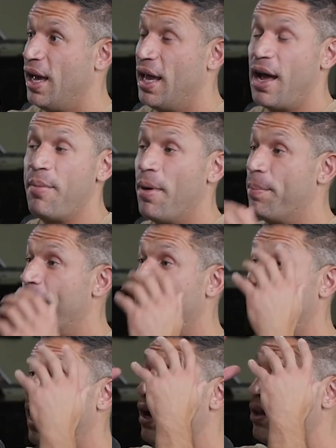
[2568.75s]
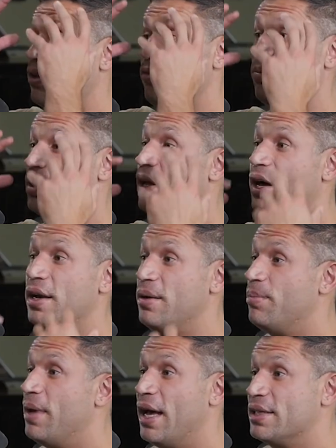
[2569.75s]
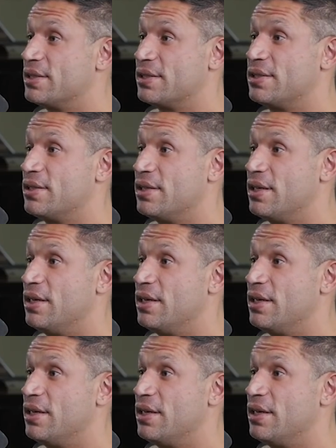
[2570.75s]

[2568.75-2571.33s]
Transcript: And I'm a pile of blood and mess,